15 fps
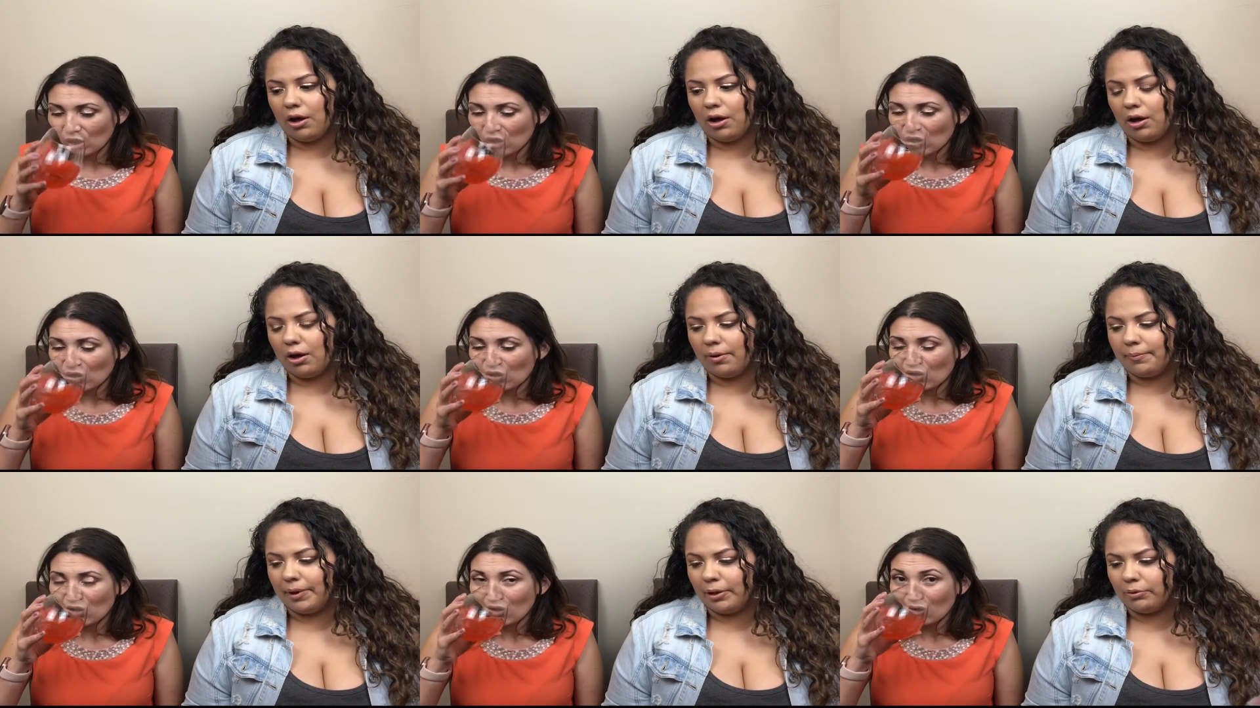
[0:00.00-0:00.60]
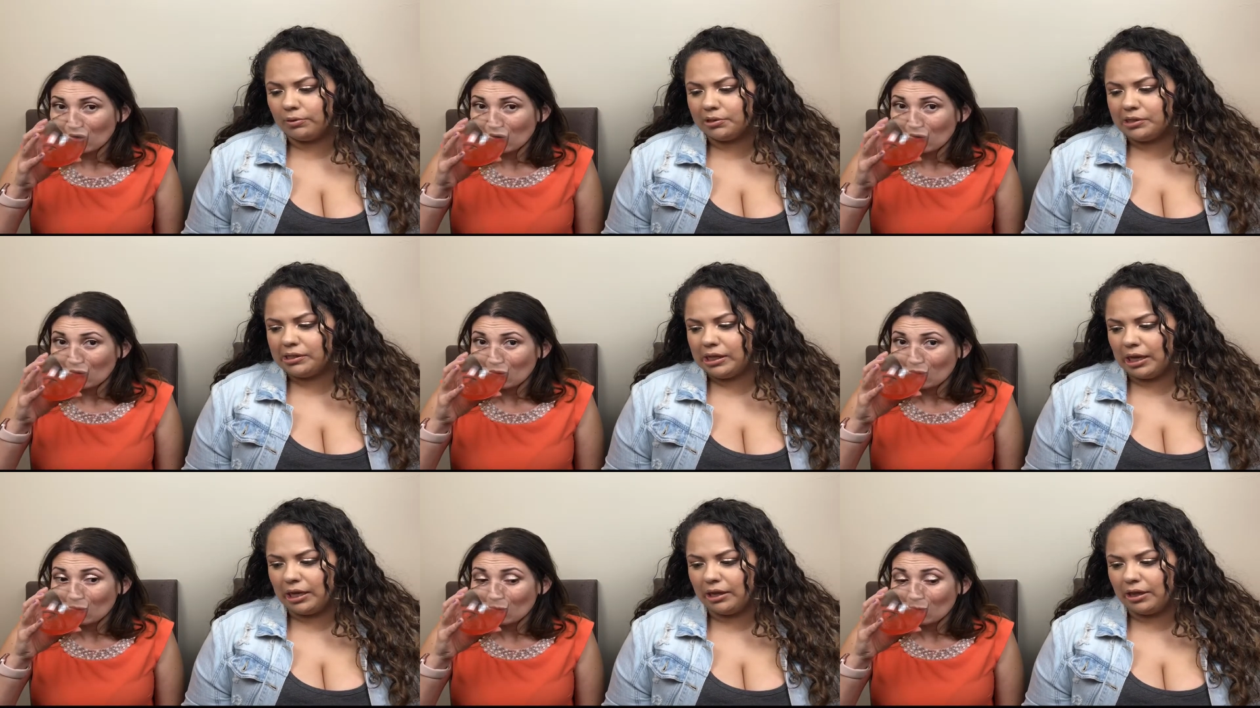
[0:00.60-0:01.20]
Speaker 1: Um, I will
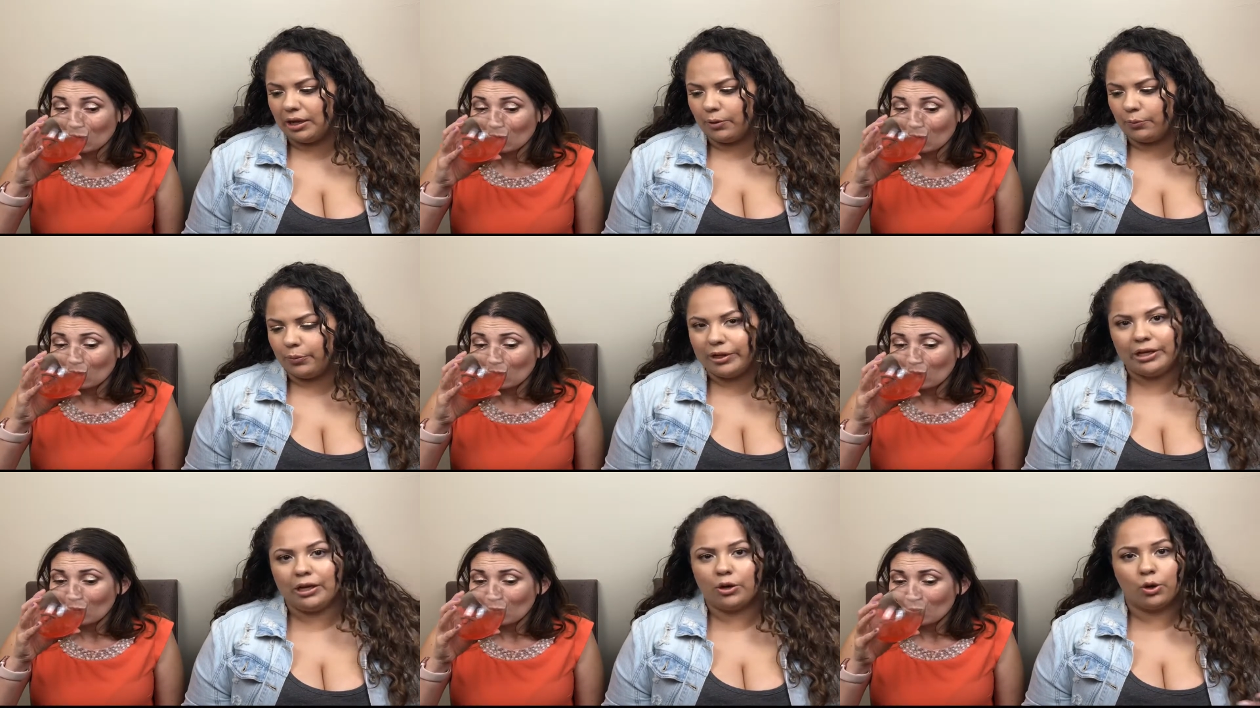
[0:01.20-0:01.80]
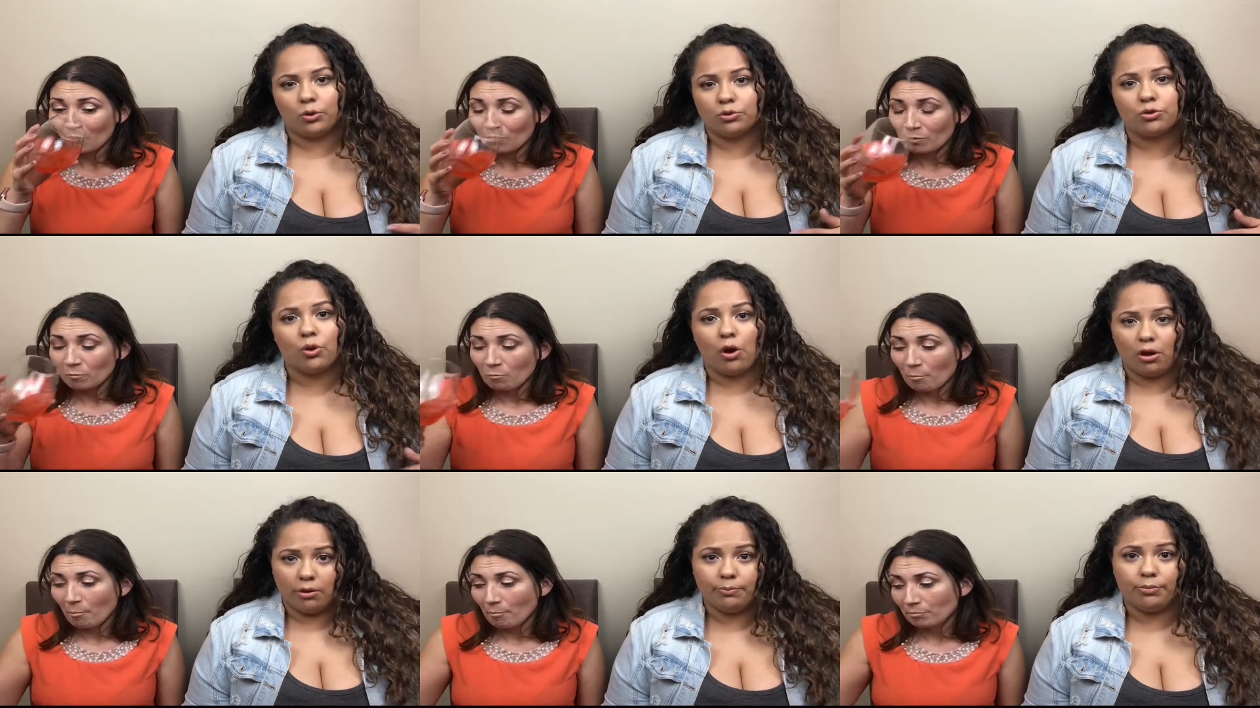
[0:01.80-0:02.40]
say that we didn't go to
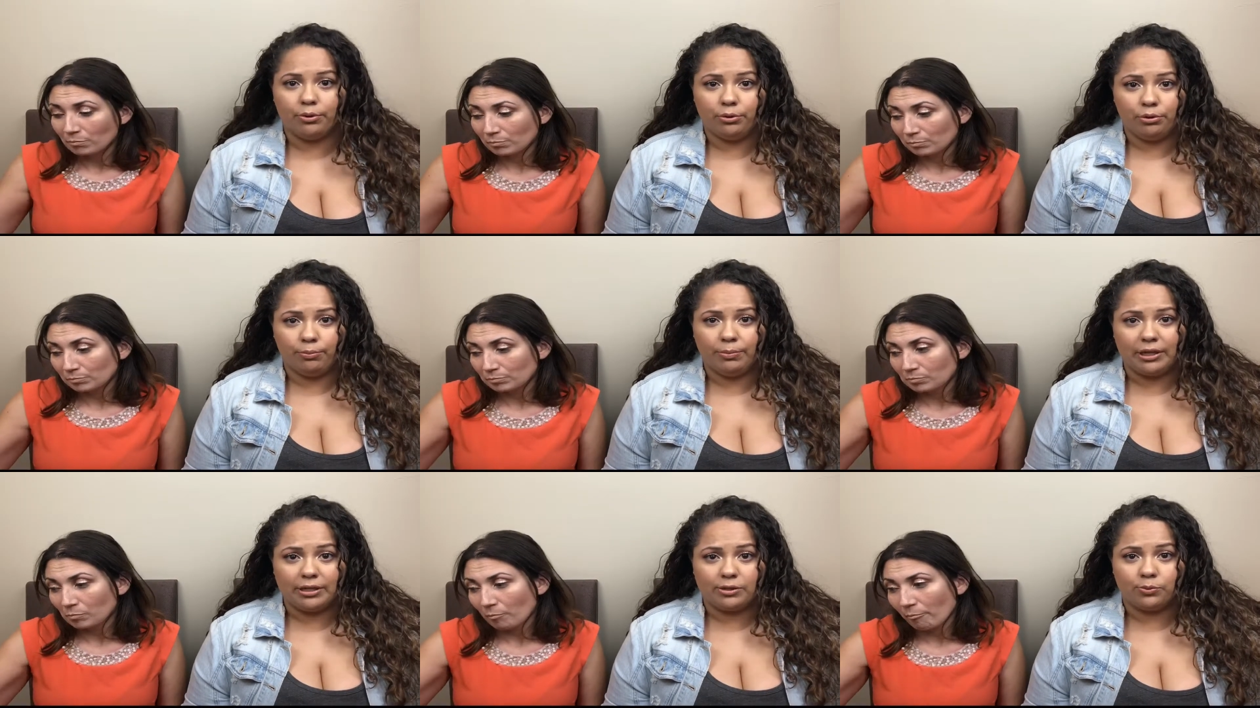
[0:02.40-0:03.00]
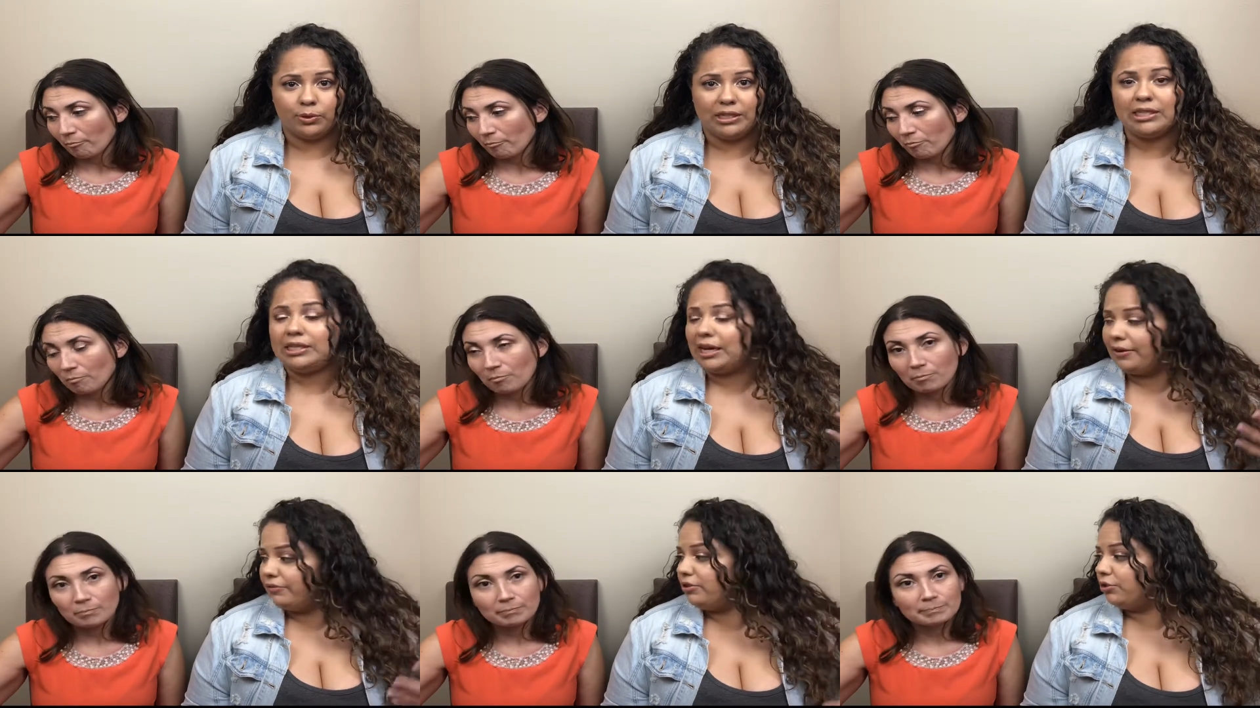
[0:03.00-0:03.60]
all booth because we did
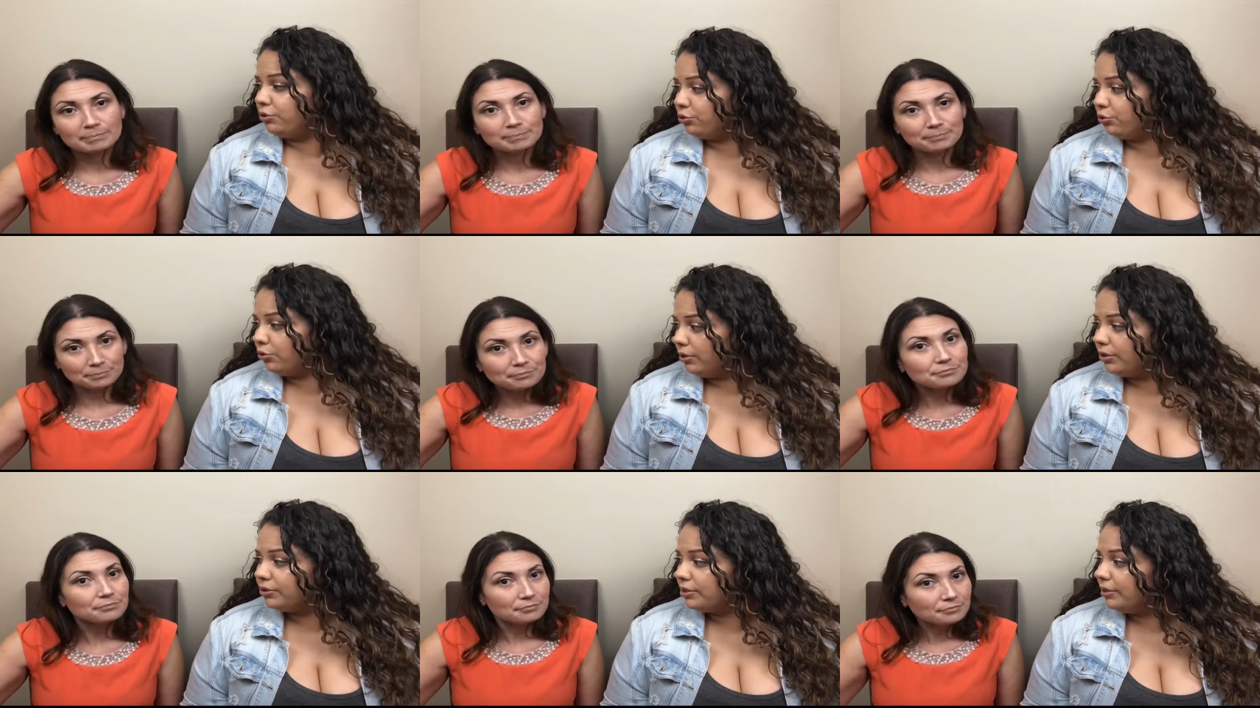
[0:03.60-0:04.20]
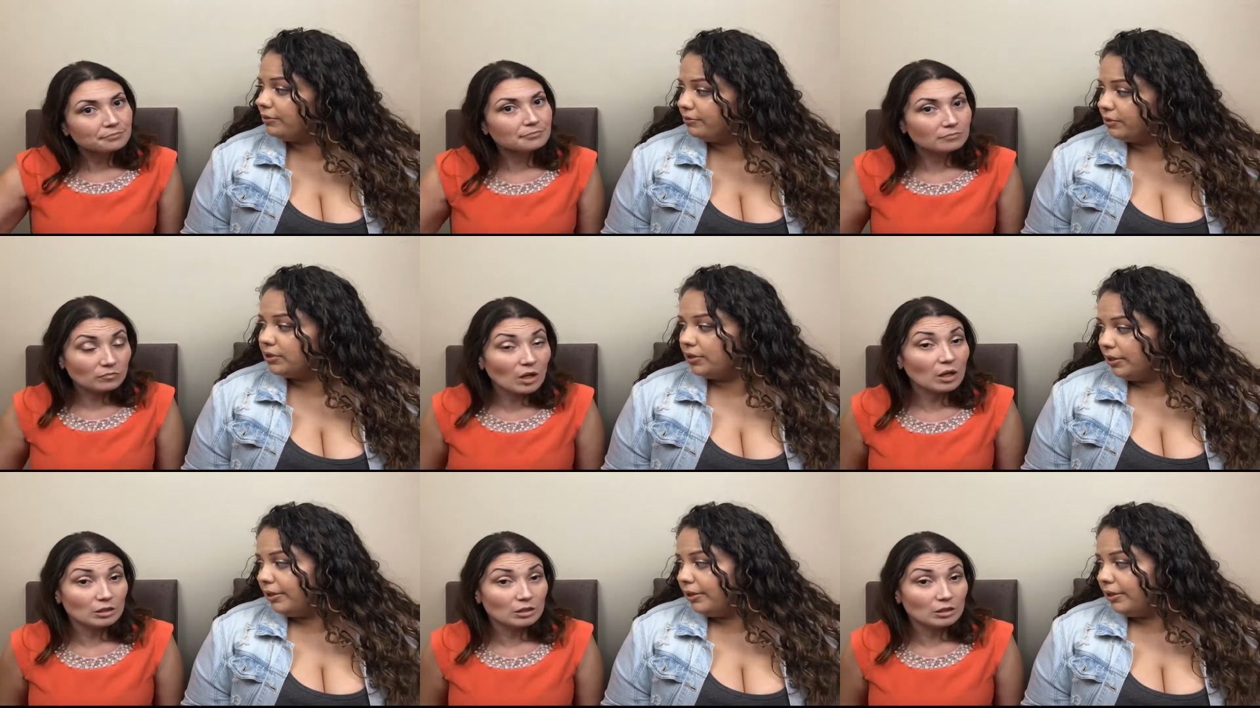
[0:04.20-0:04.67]
have to control ourselves.